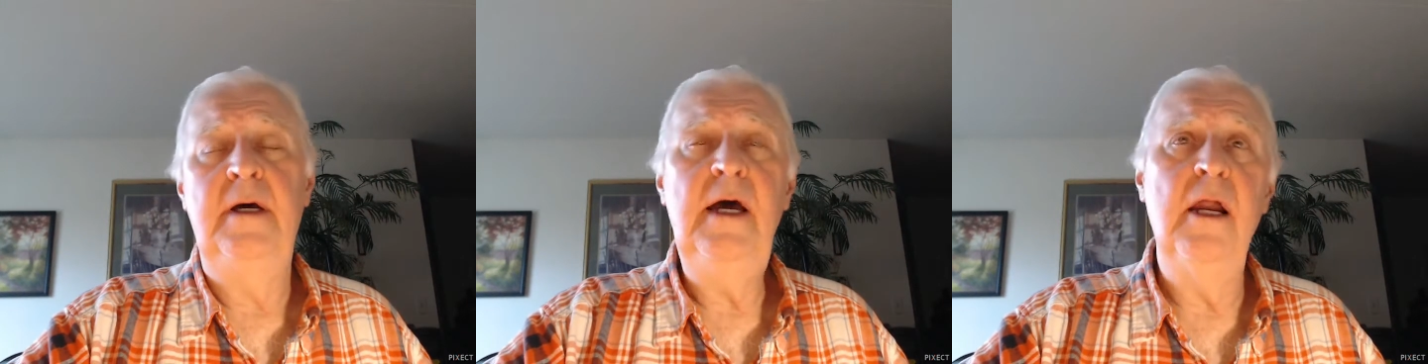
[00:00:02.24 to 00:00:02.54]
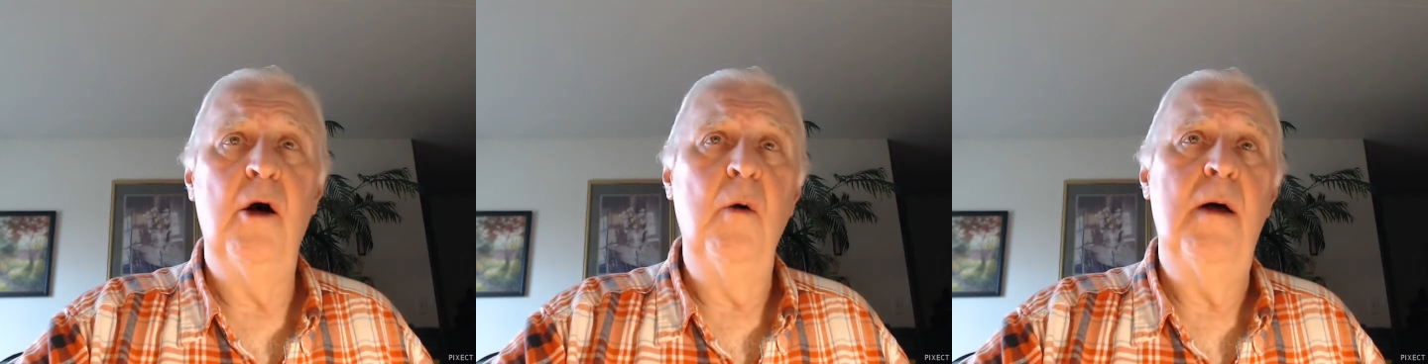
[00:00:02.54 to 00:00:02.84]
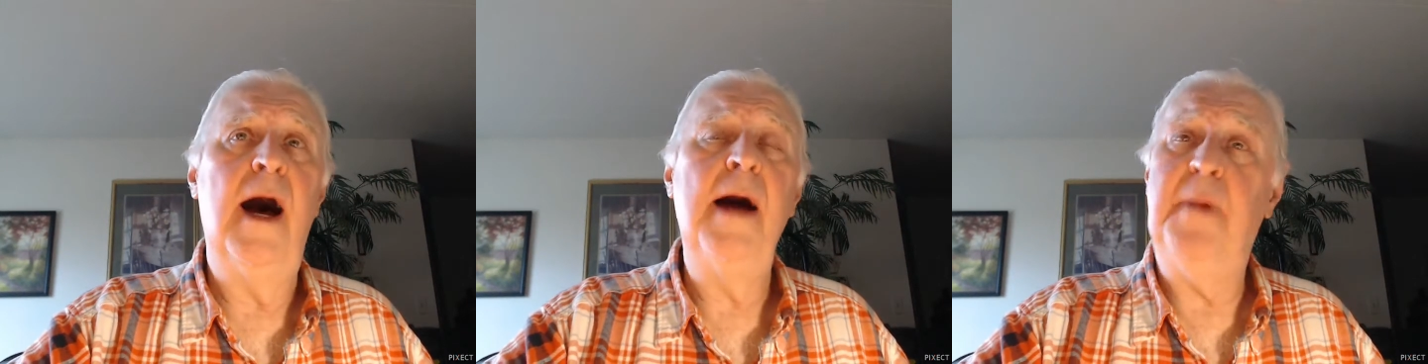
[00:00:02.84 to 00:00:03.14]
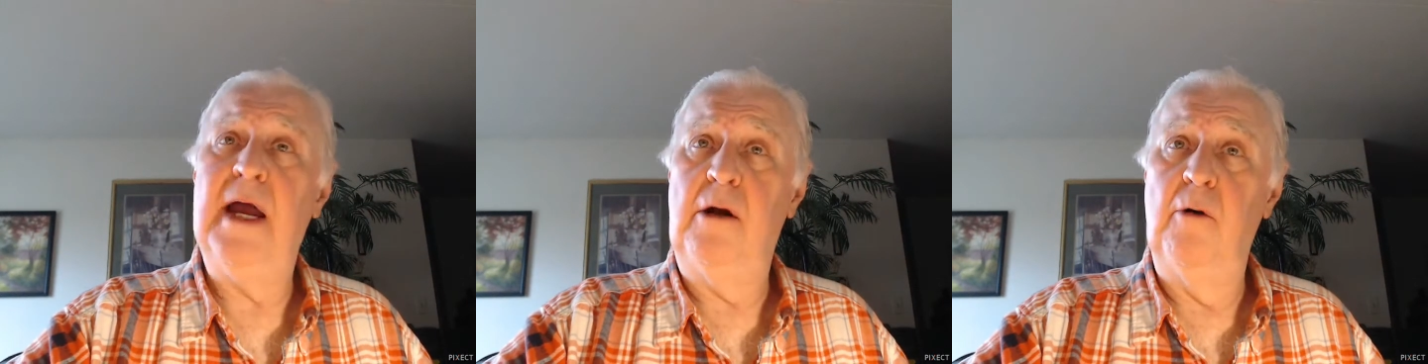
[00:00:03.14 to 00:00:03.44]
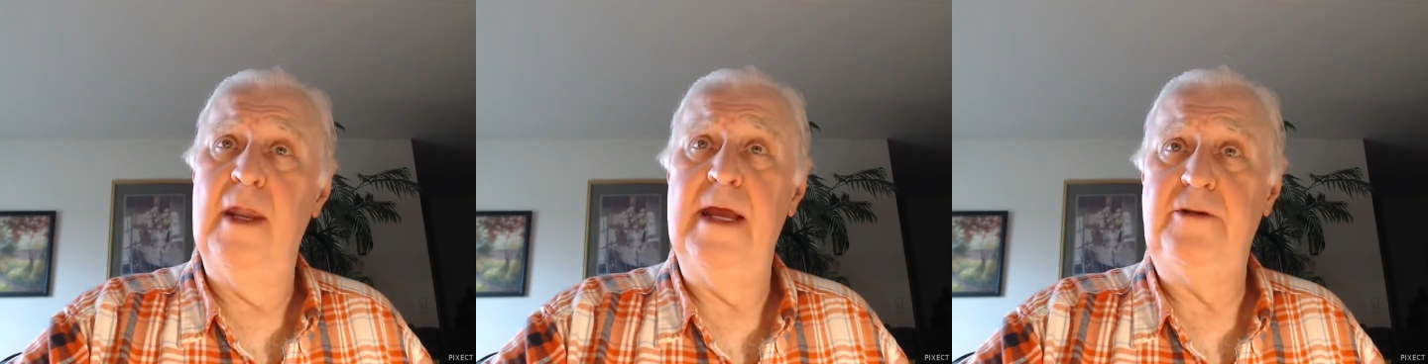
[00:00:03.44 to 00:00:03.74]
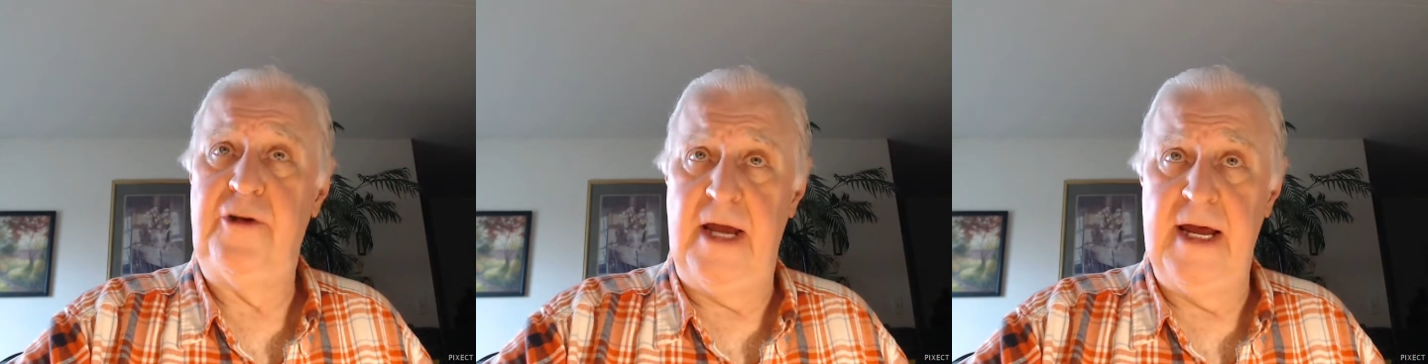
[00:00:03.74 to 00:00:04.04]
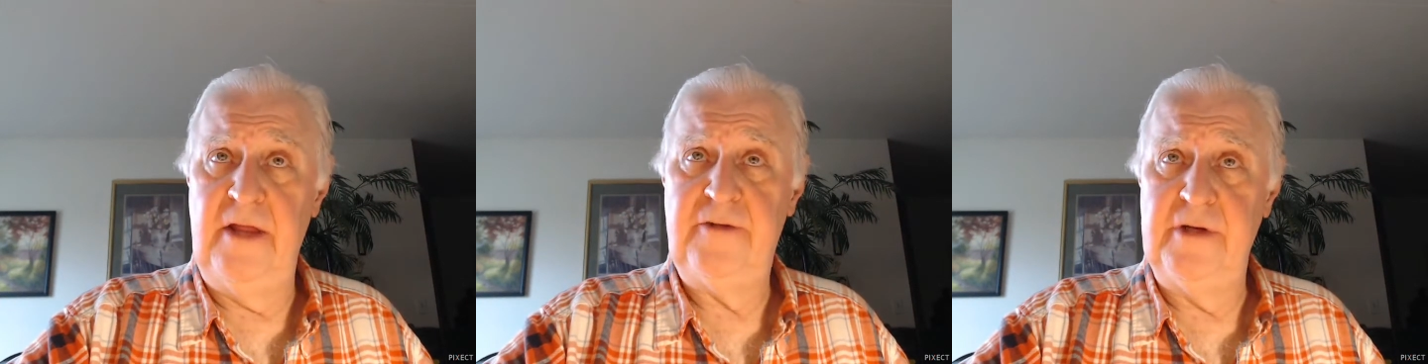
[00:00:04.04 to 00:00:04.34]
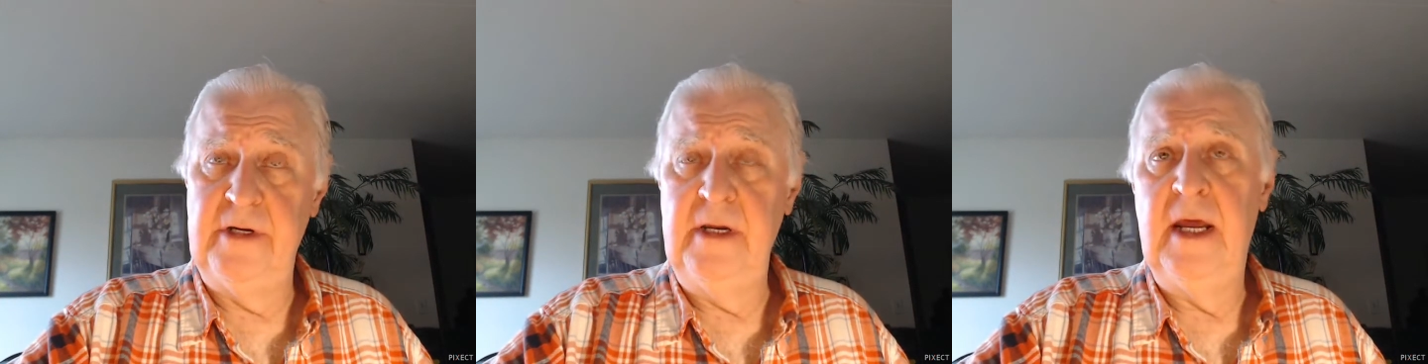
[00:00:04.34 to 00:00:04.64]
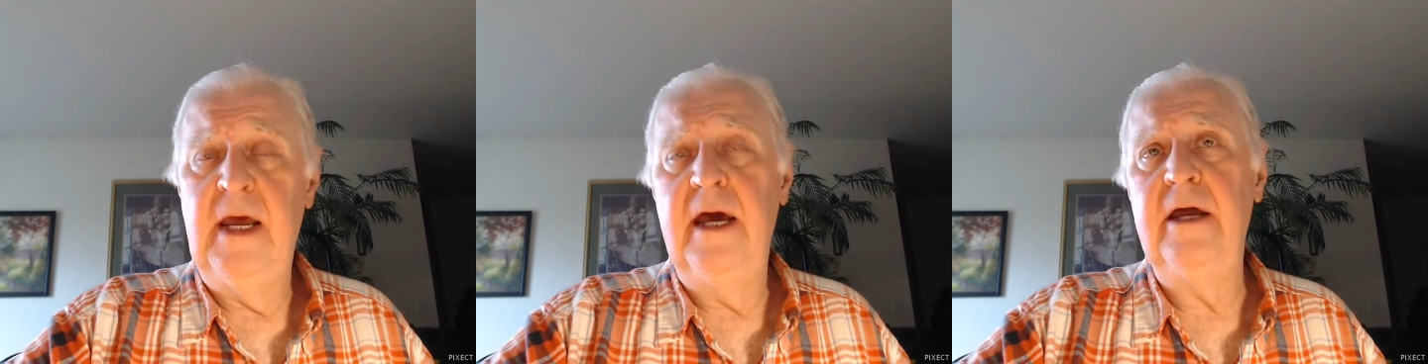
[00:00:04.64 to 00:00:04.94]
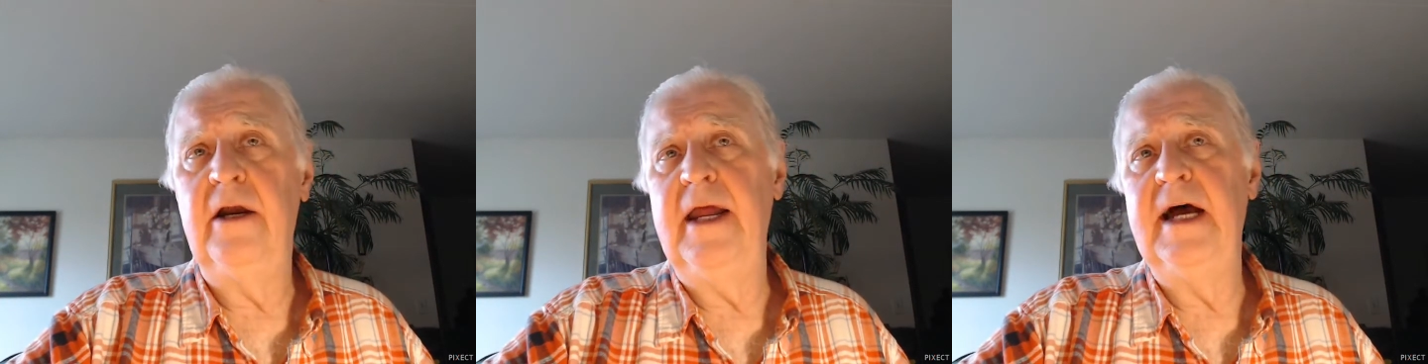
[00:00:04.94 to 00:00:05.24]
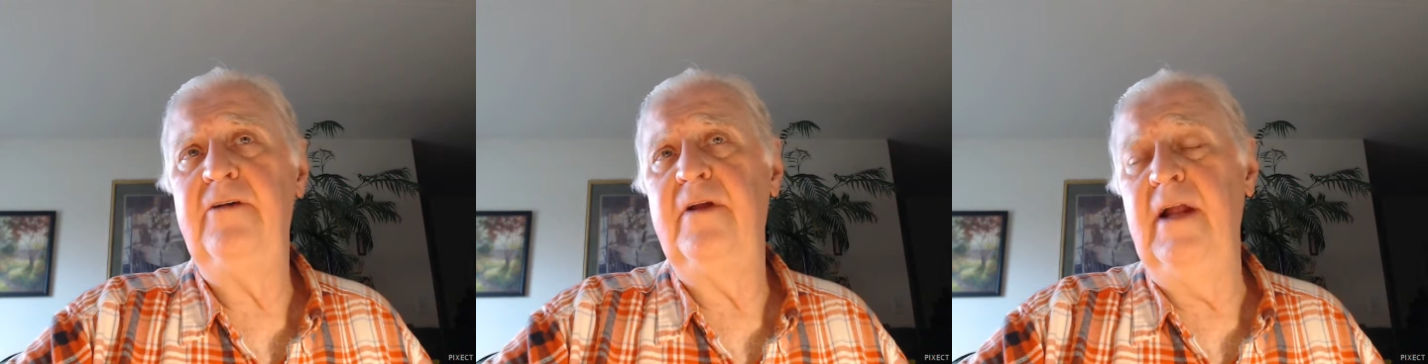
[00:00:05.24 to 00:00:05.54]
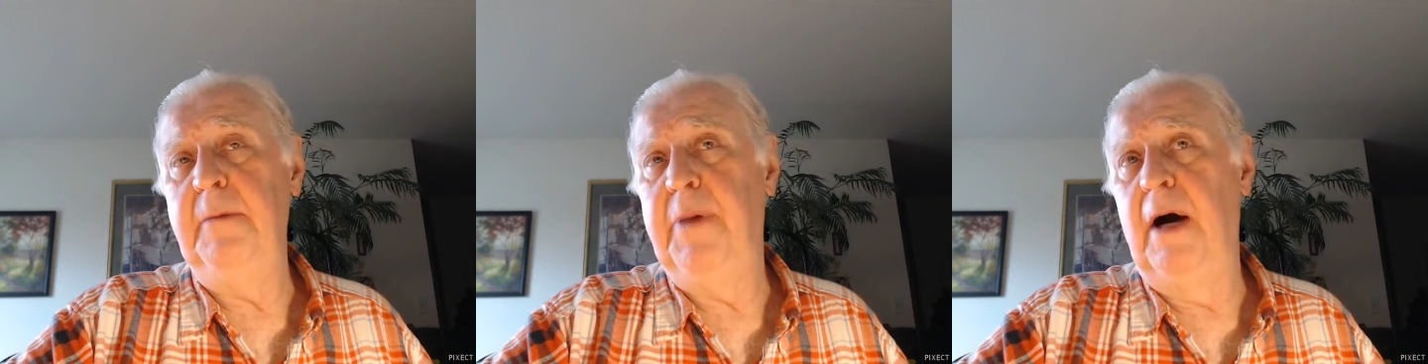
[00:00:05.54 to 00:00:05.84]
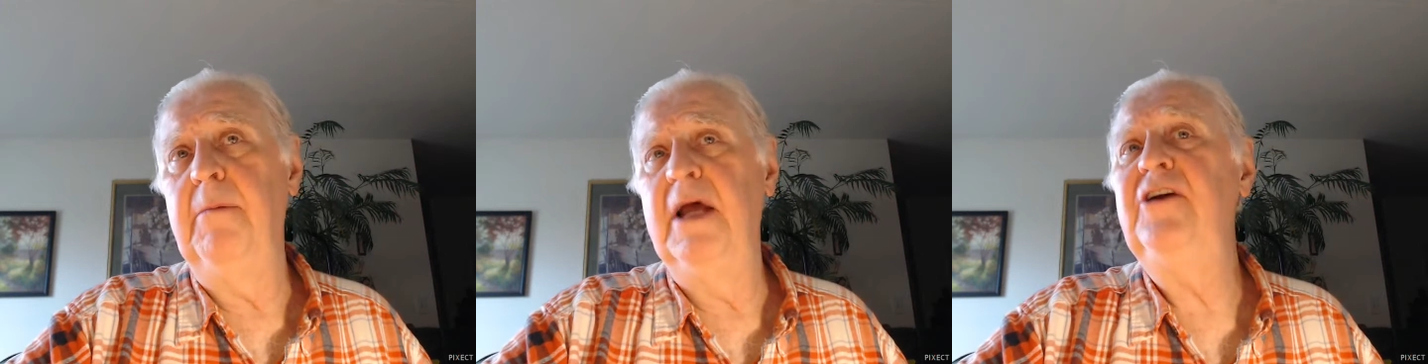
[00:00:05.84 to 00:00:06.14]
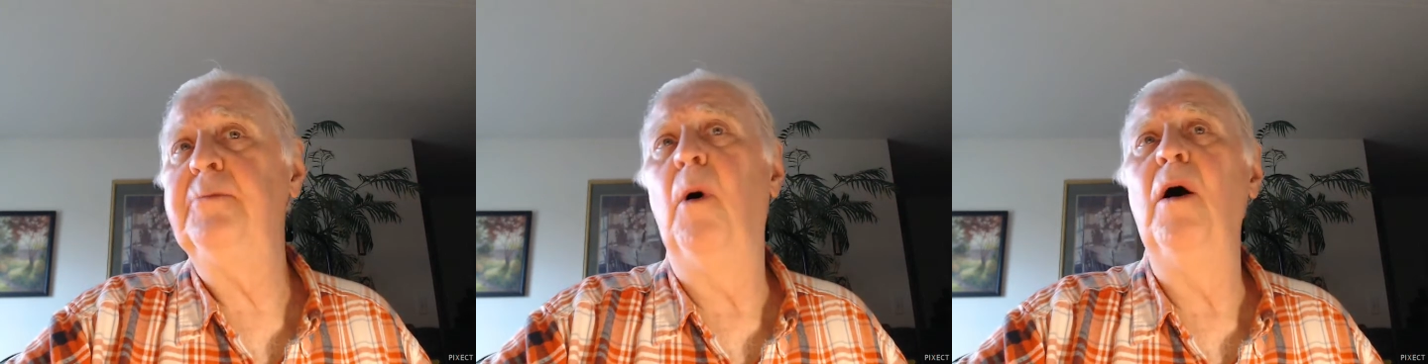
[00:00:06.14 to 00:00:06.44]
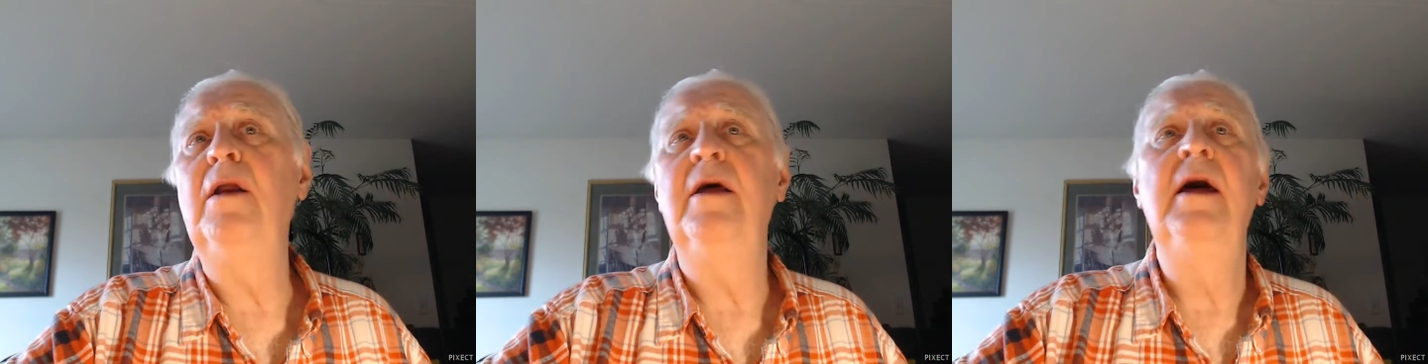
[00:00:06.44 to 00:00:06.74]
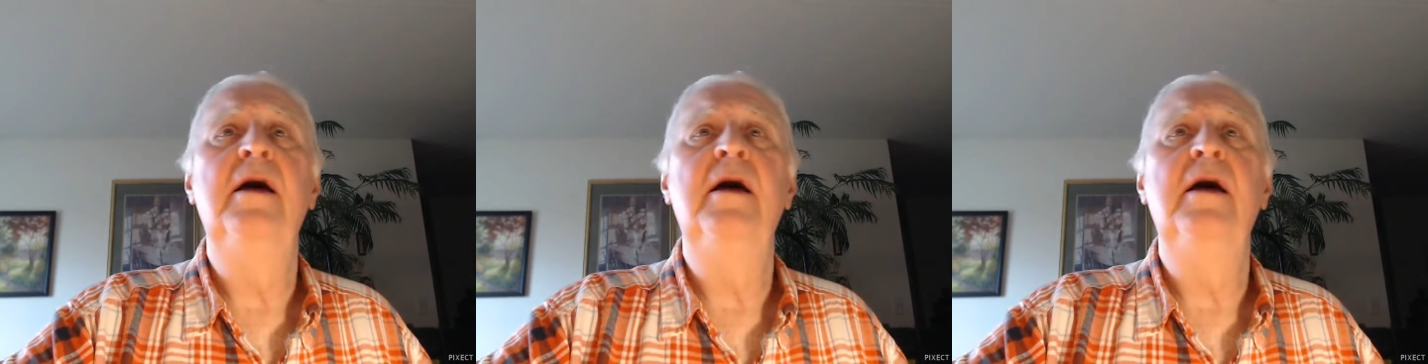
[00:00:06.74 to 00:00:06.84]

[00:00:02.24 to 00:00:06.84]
Hello, I'm Michael Lee Johnson, internationally published poet,